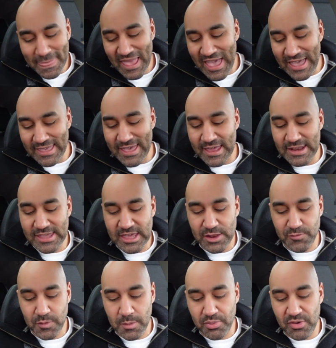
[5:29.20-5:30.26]
I kind of get it
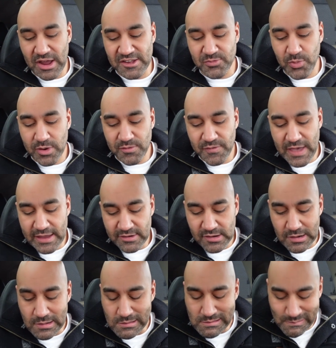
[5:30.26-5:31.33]
from a price point factor.